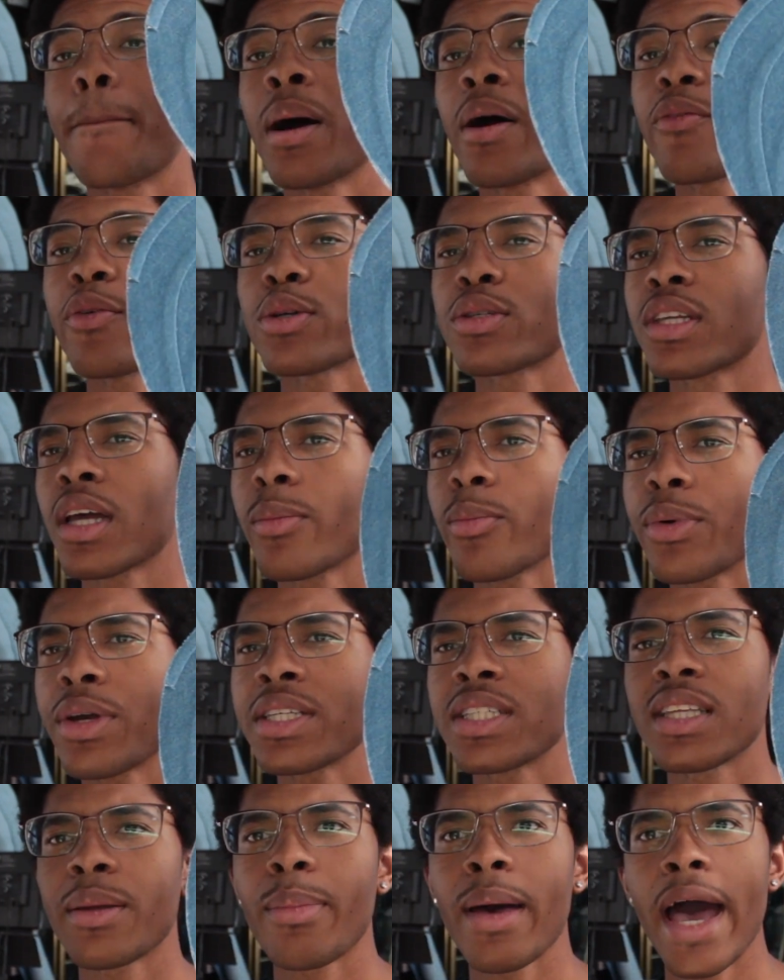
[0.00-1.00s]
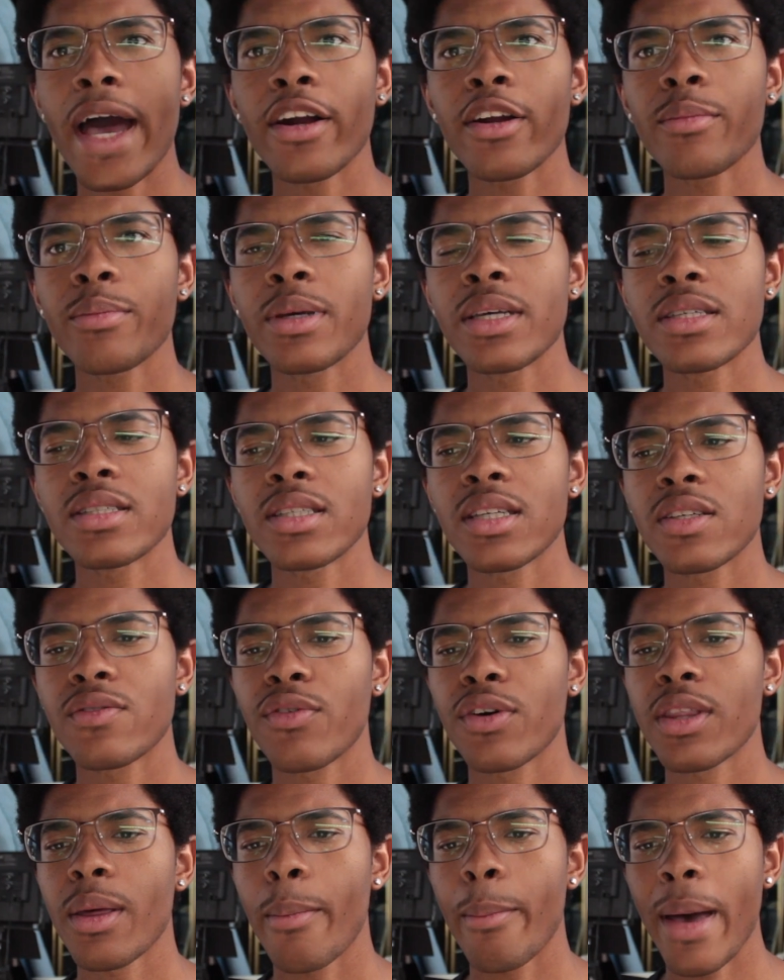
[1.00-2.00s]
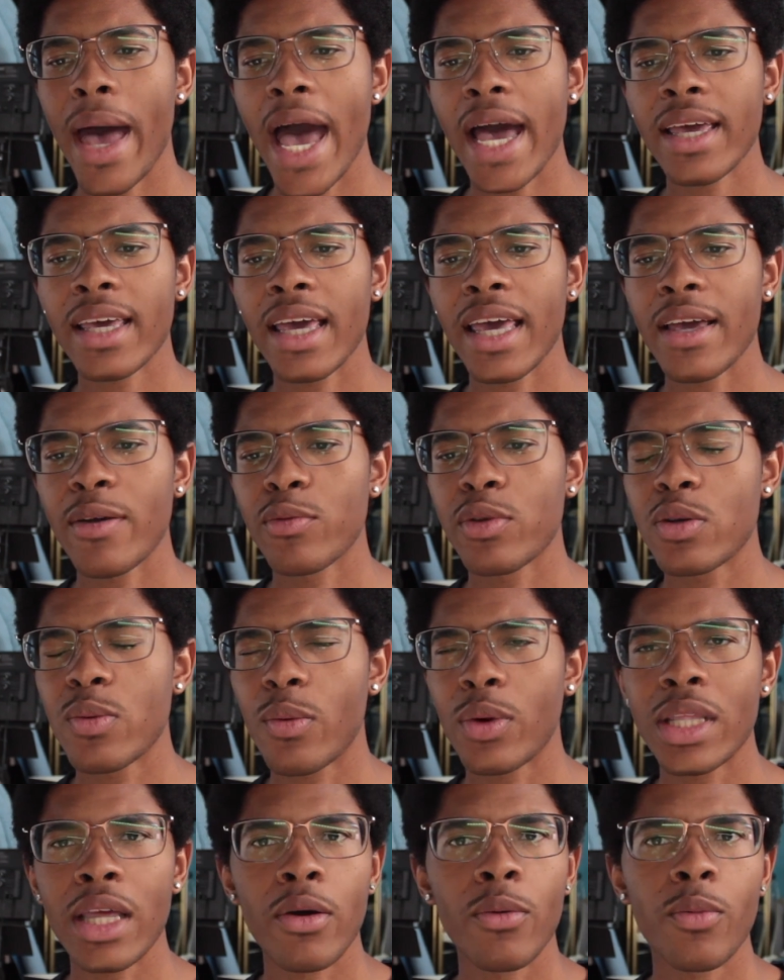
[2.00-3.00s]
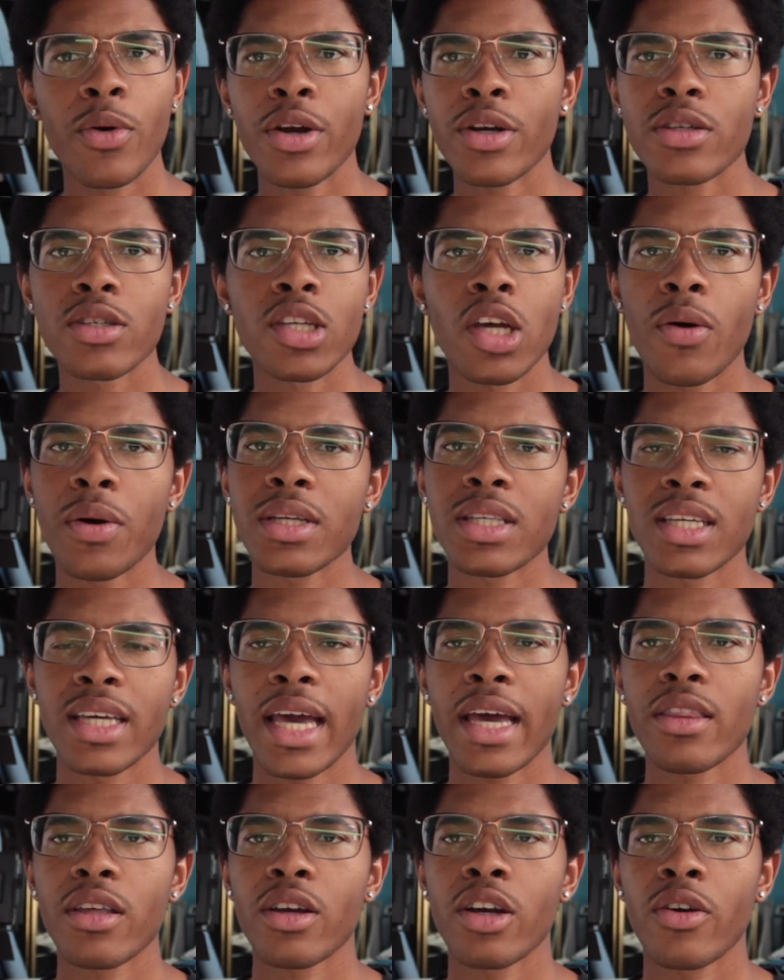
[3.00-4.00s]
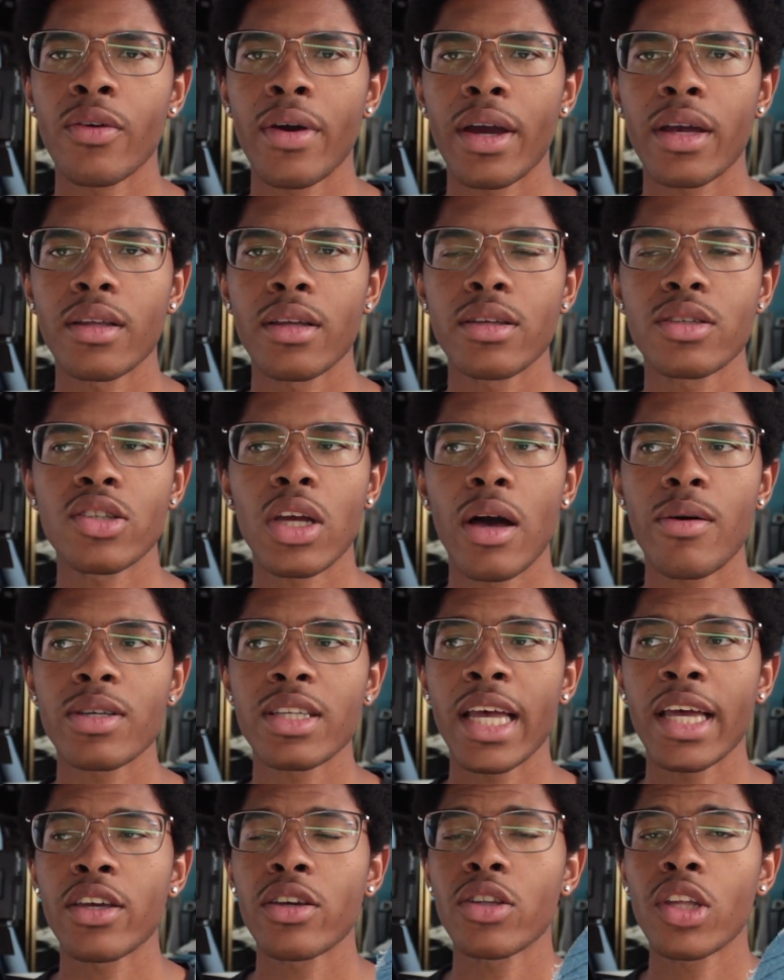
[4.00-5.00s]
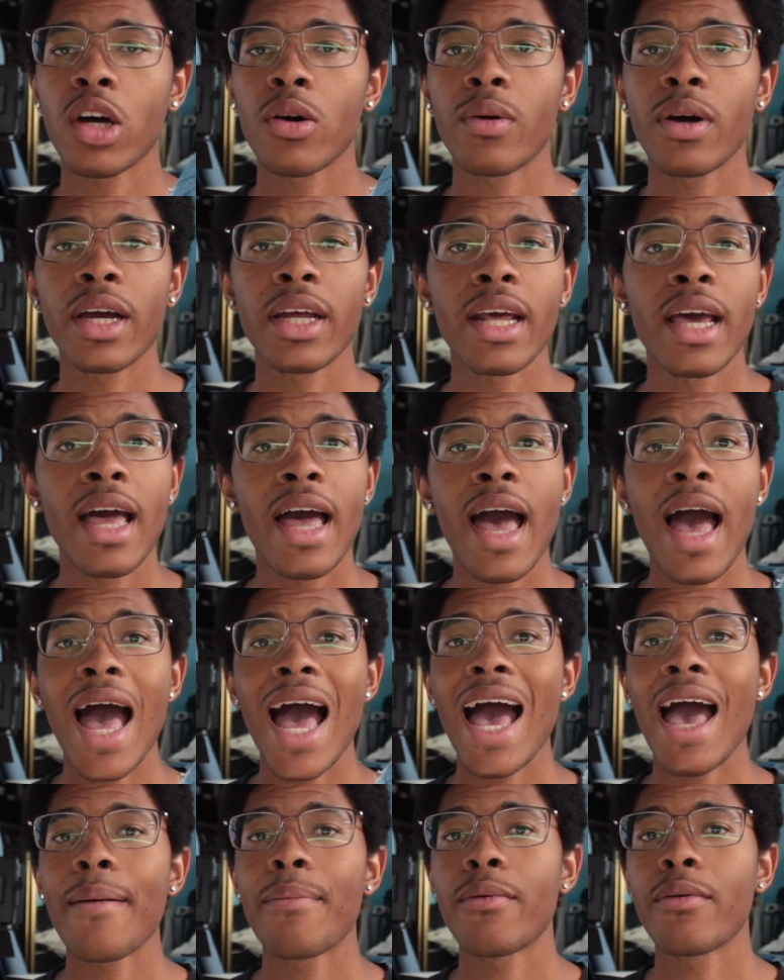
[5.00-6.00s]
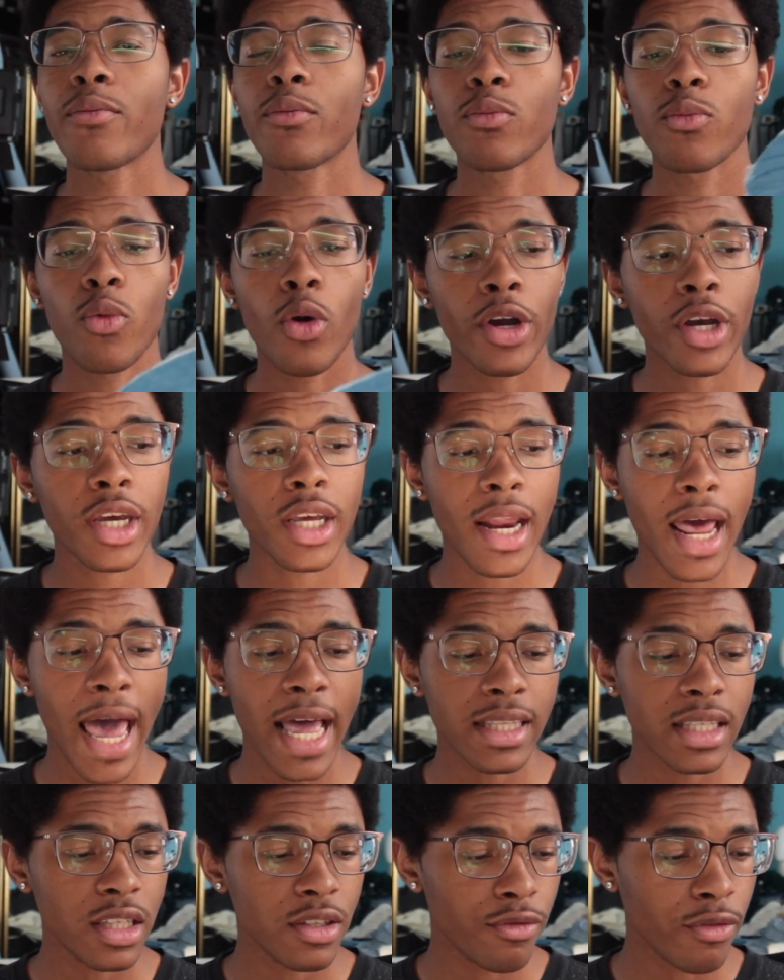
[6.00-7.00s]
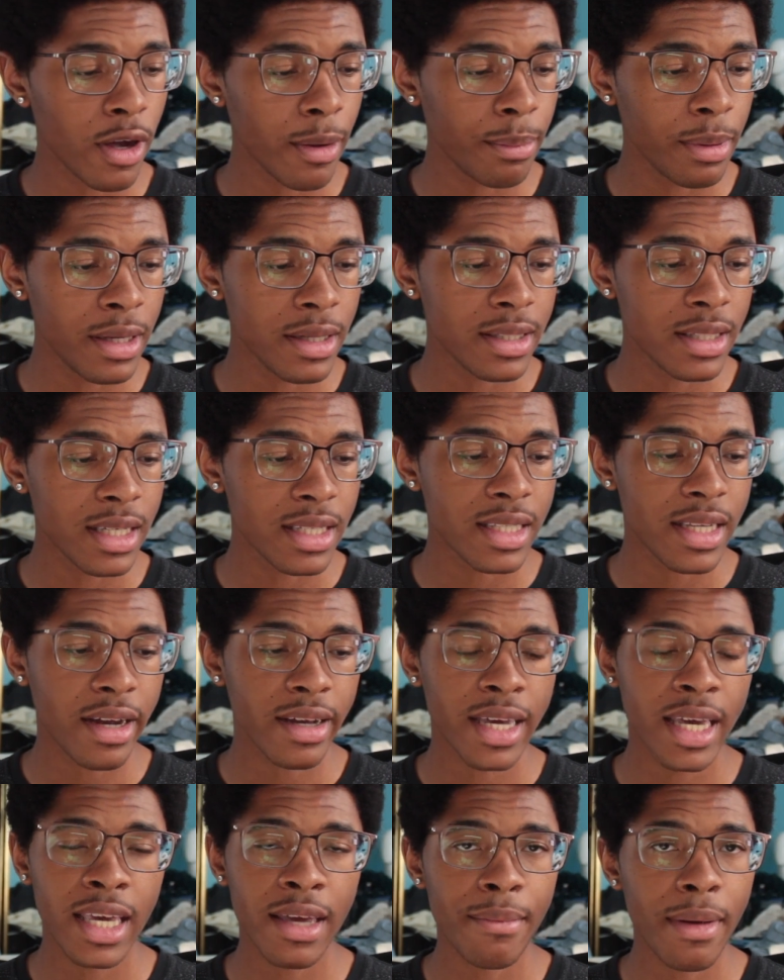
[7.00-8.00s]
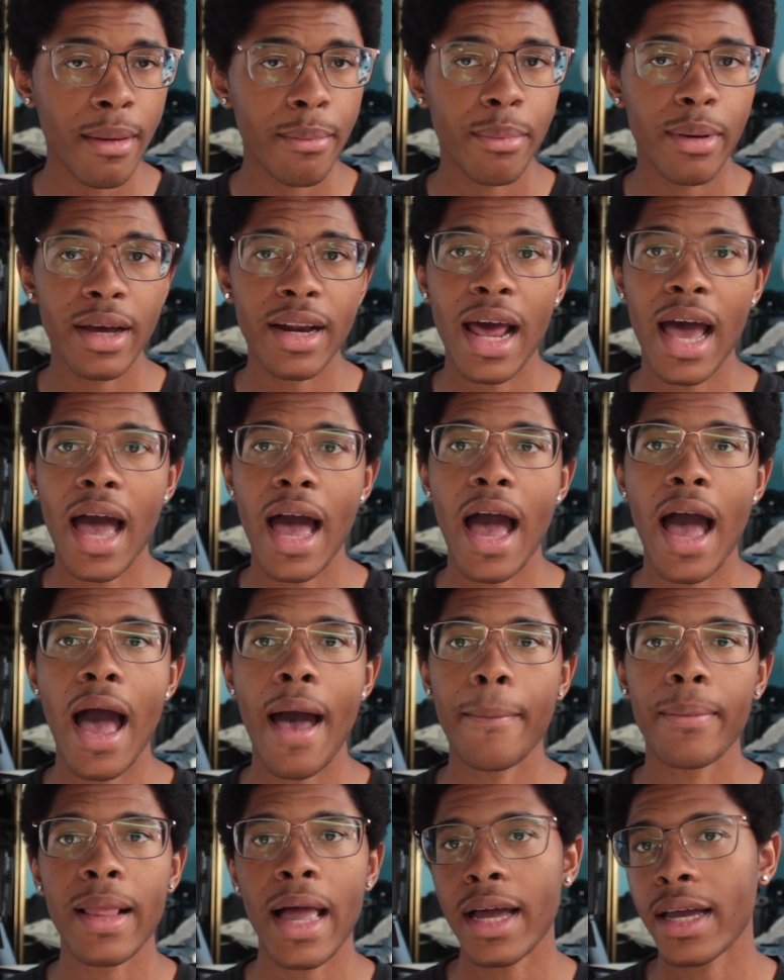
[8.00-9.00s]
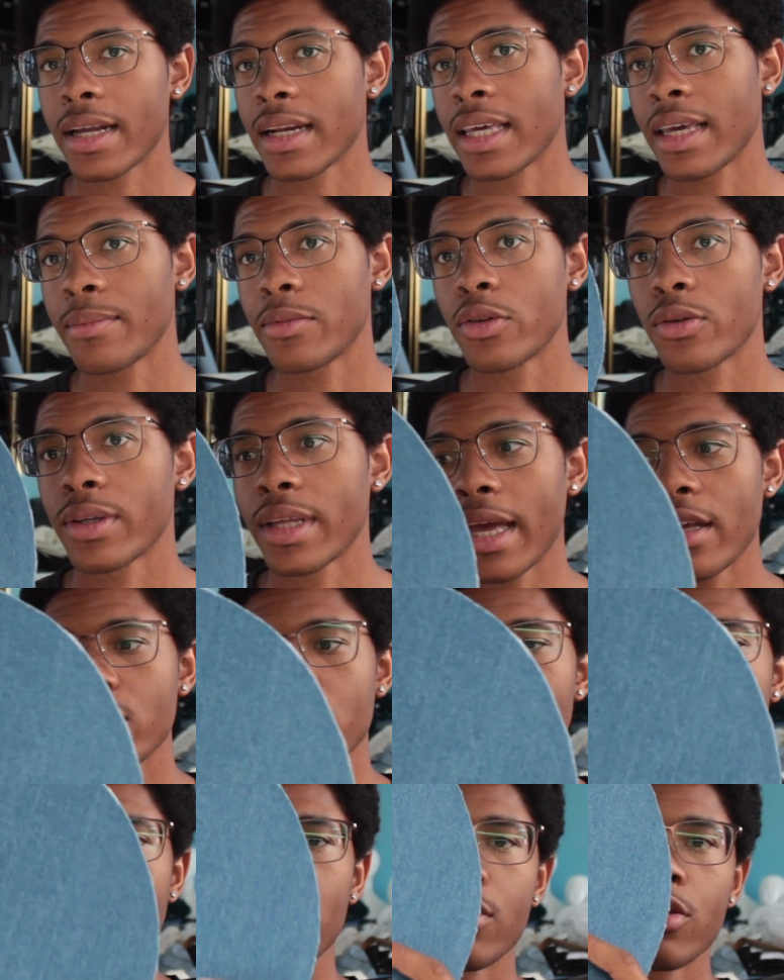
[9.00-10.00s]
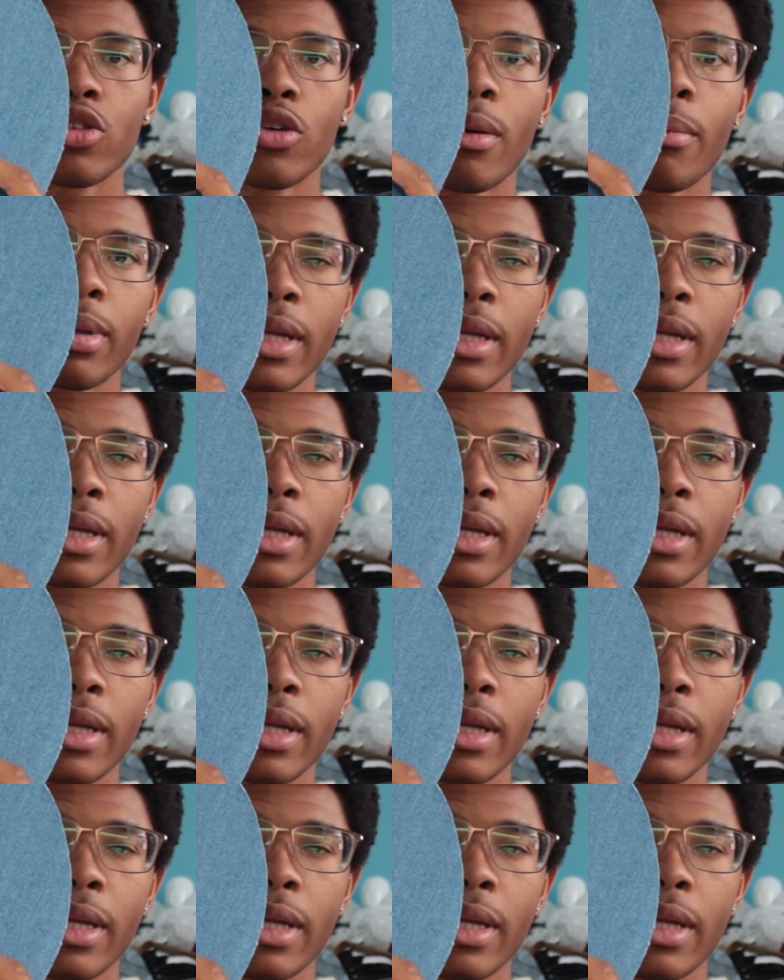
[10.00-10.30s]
but for some reason, the pattern pieces for the back, they weren't sewing together correctly. So I was like, you know what? I've been working at these front pieces. They're kicking my butt. I'm not gonna keep doing that. So I'm just doing